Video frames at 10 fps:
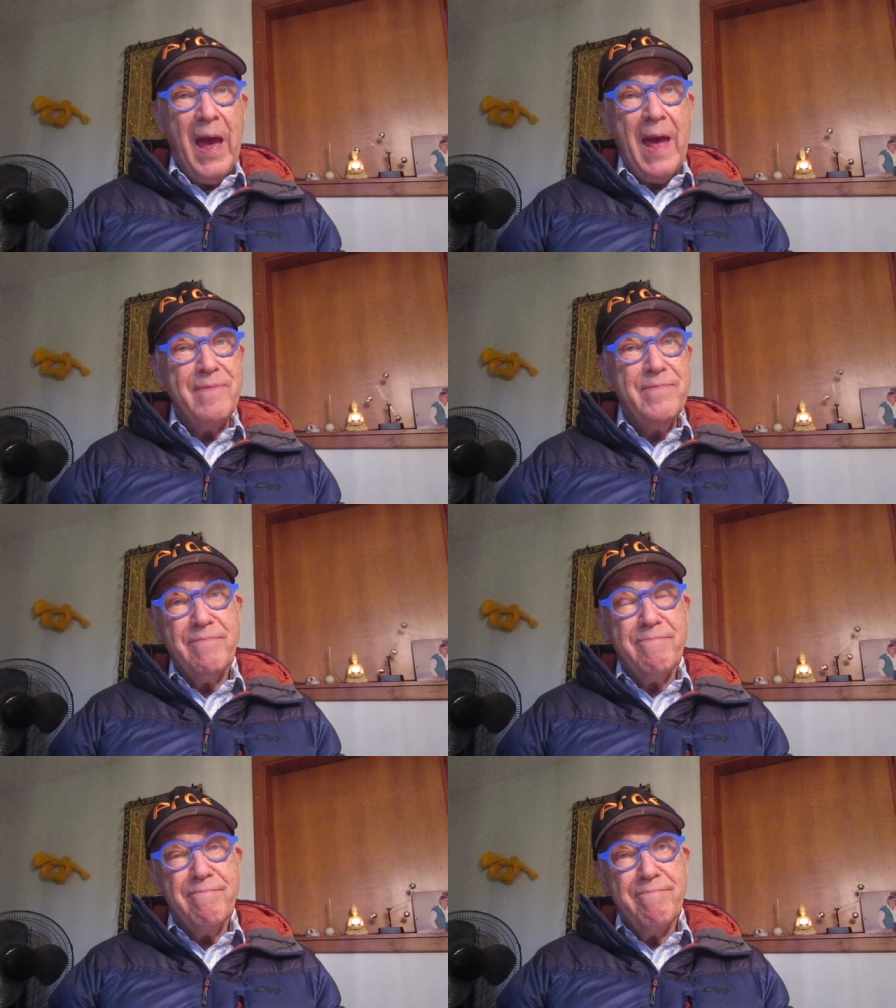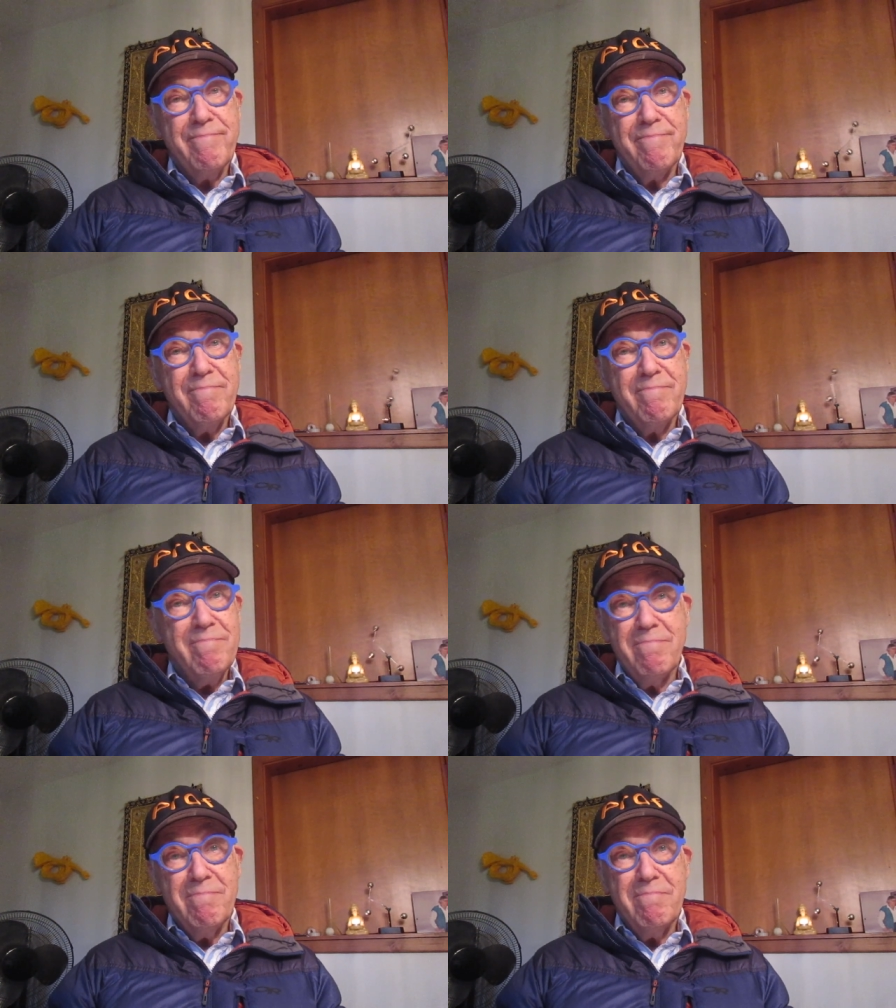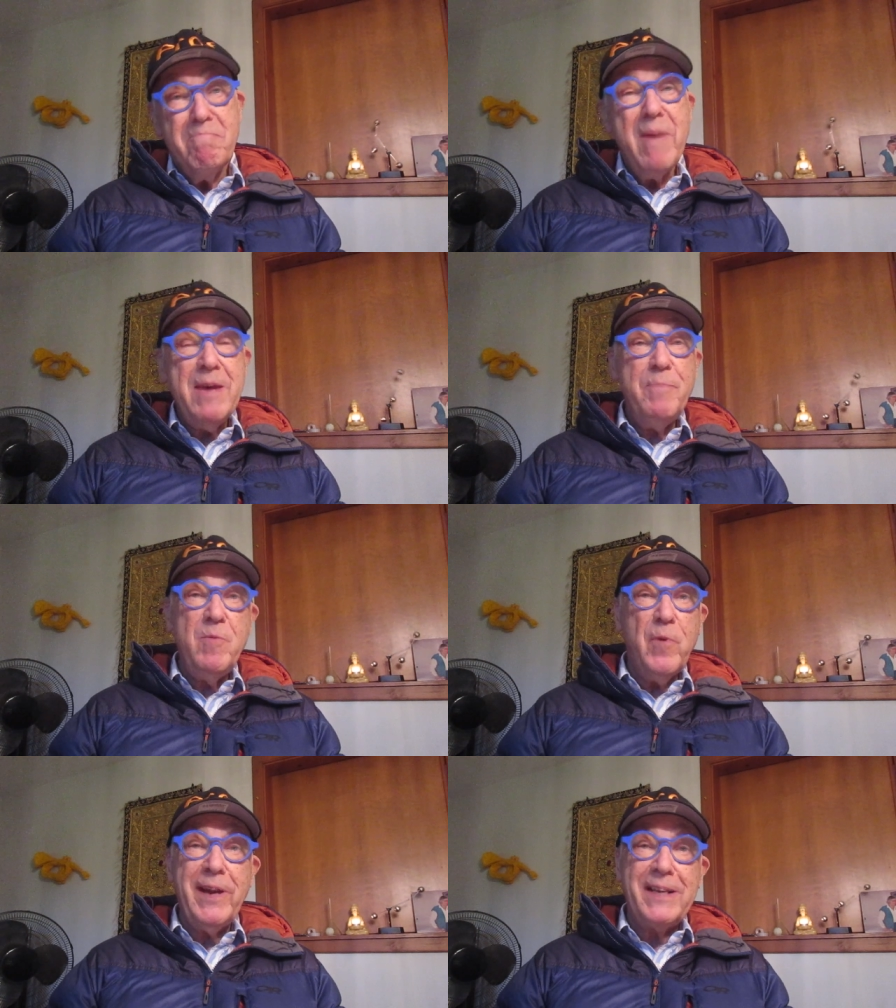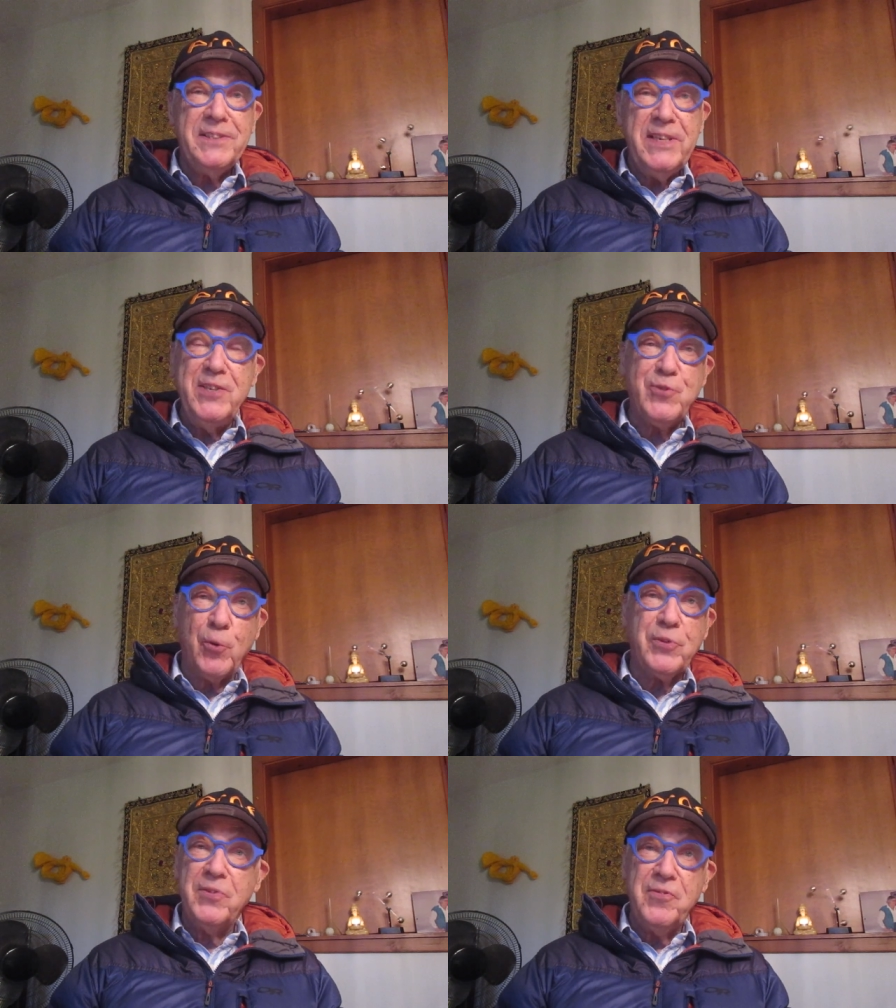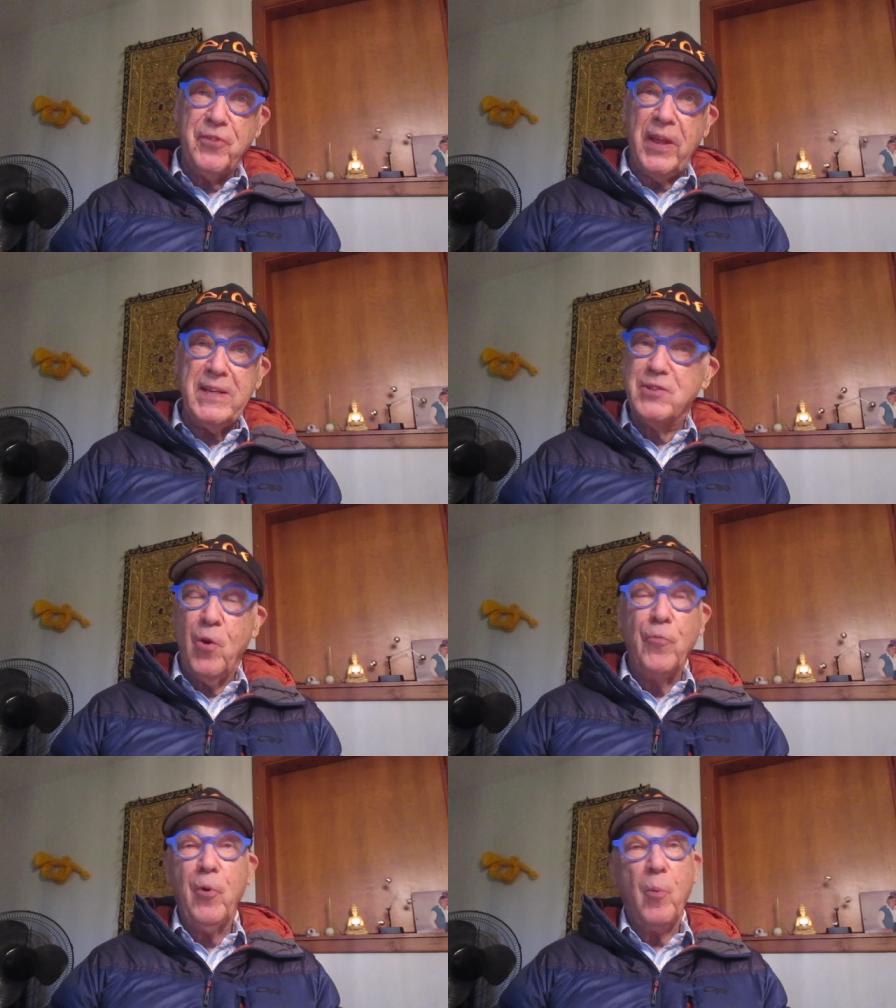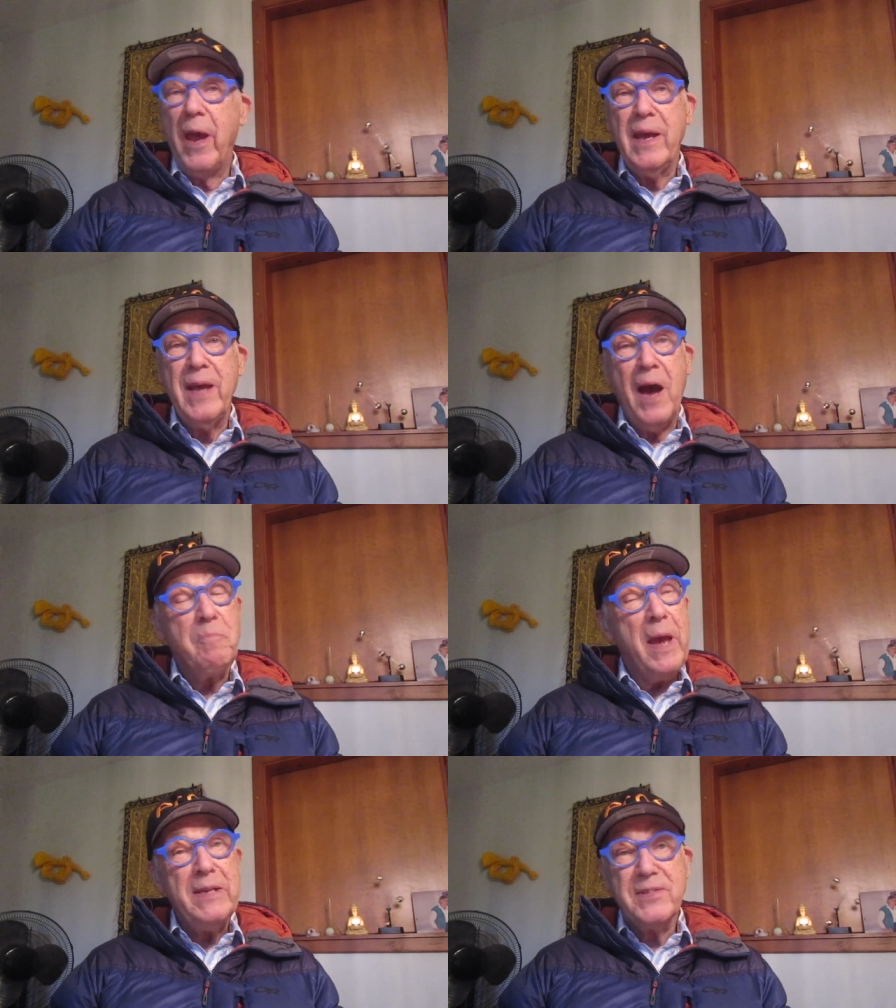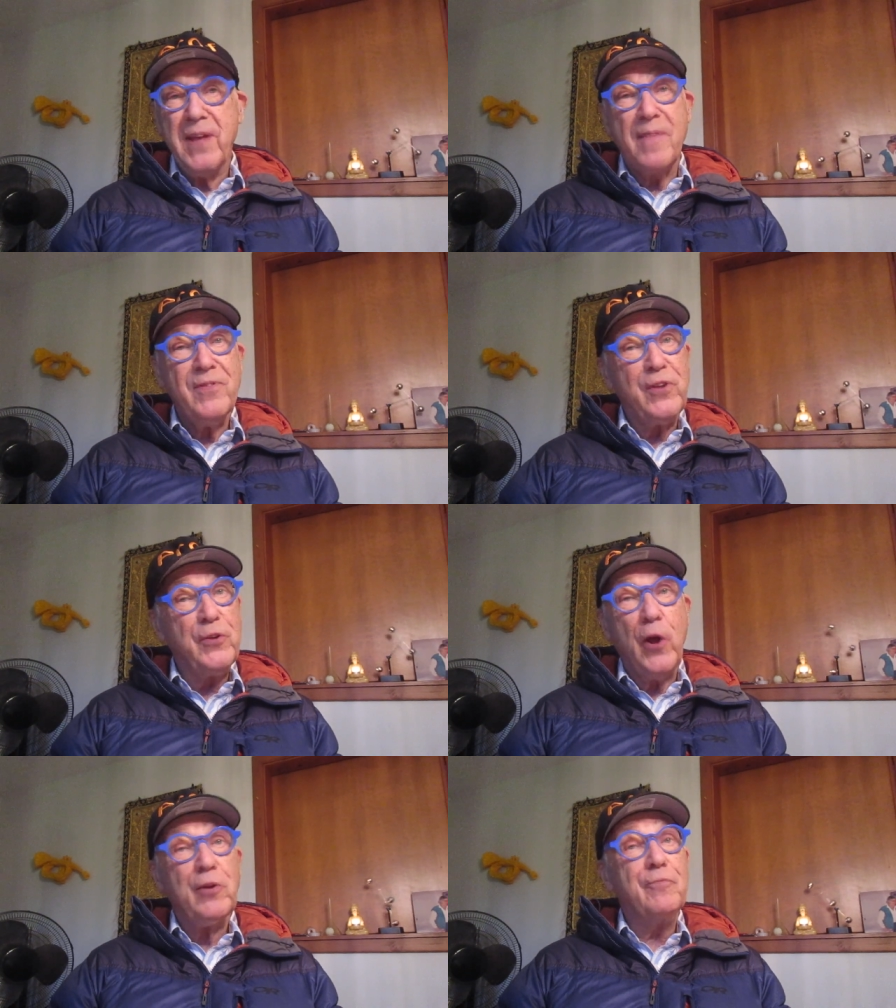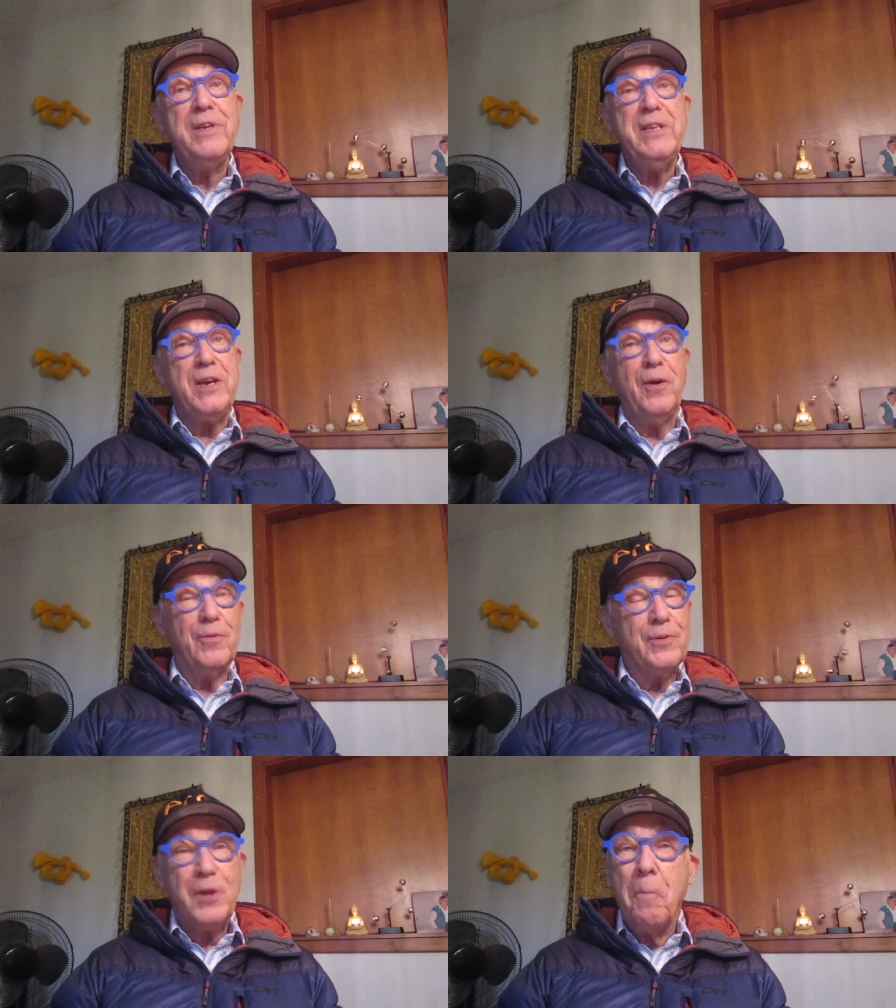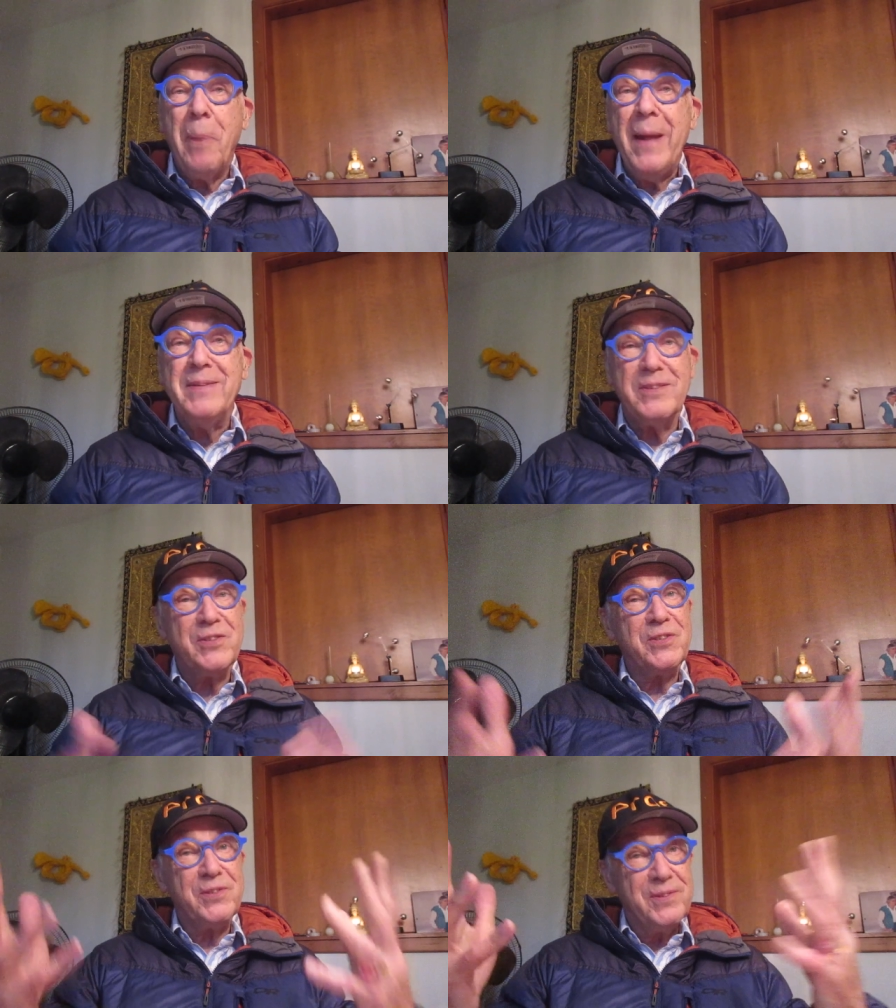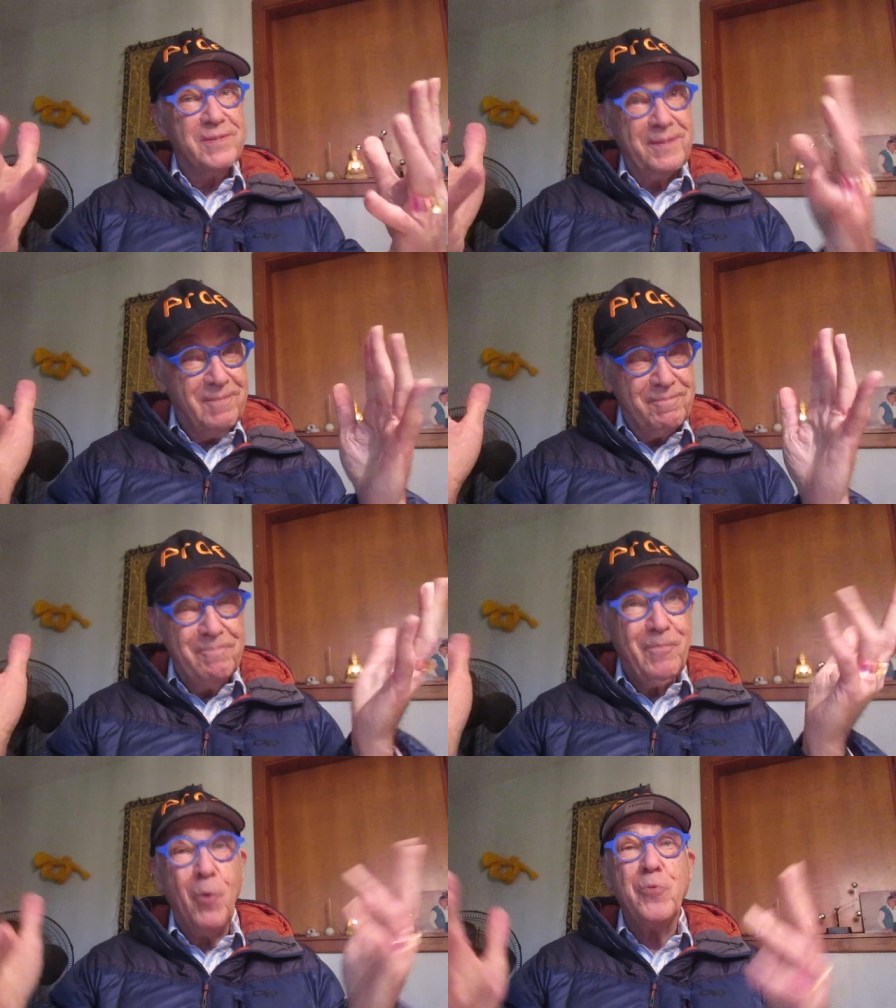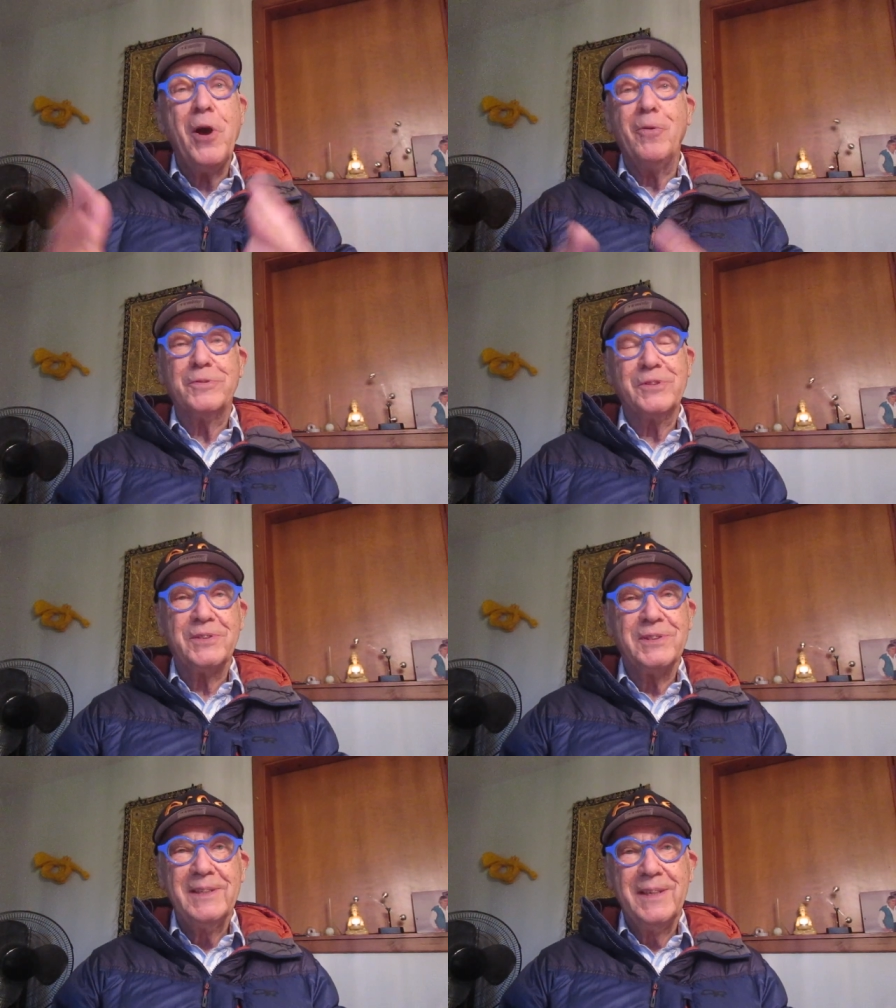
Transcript: And maybe when I see certain things on the way, I may send another video. It depends. Who knows?